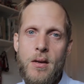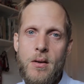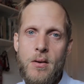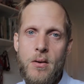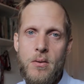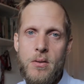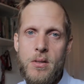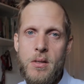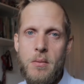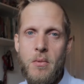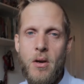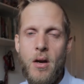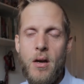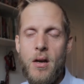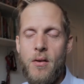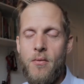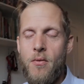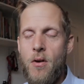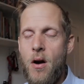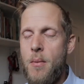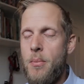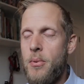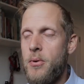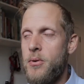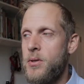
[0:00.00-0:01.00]
some kind of
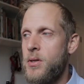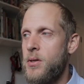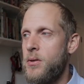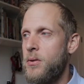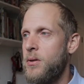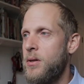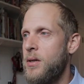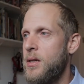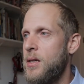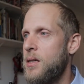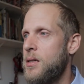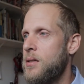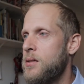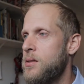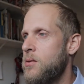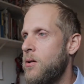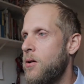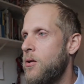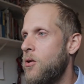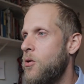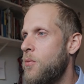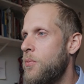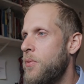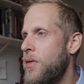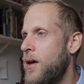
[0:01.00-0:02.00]
opportunity. So I
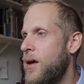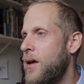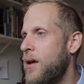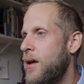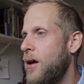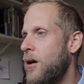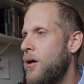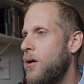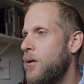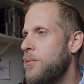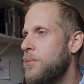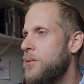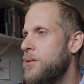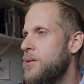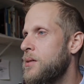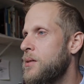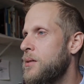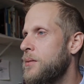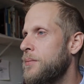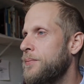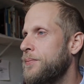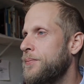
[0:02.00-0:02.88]
hope that helps.